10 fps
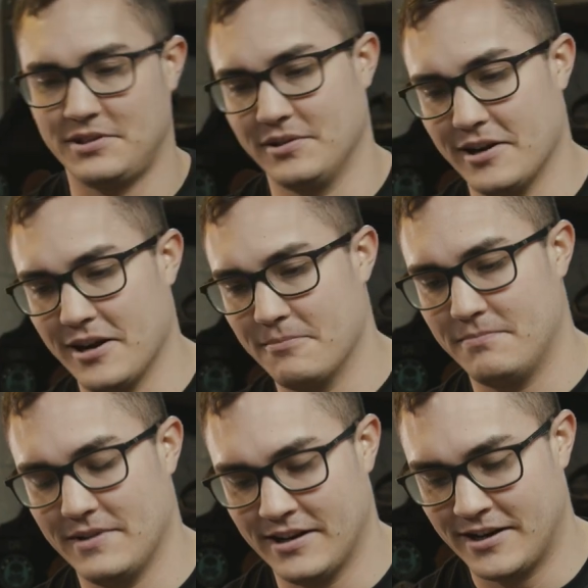to
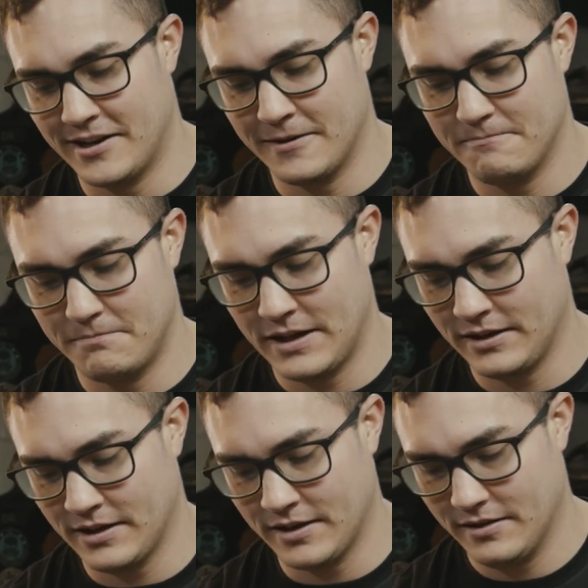
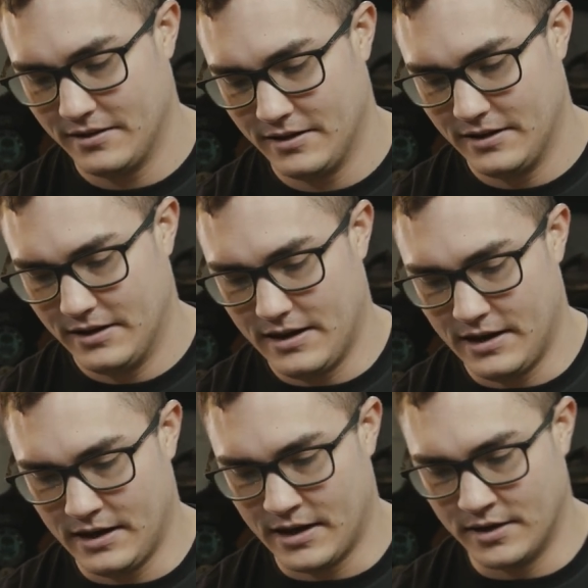Bankhead,
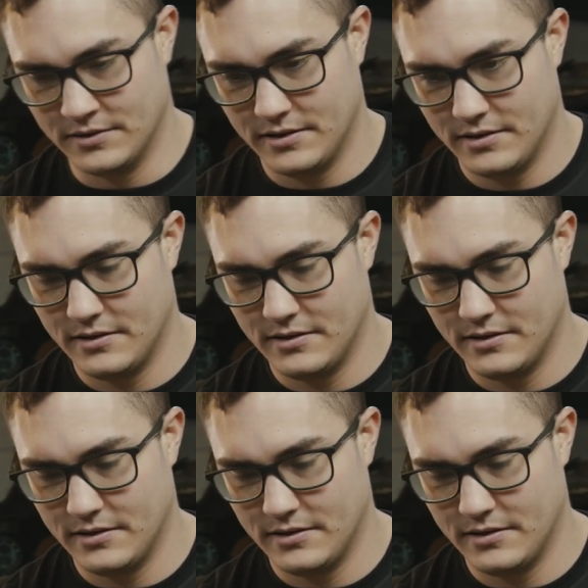and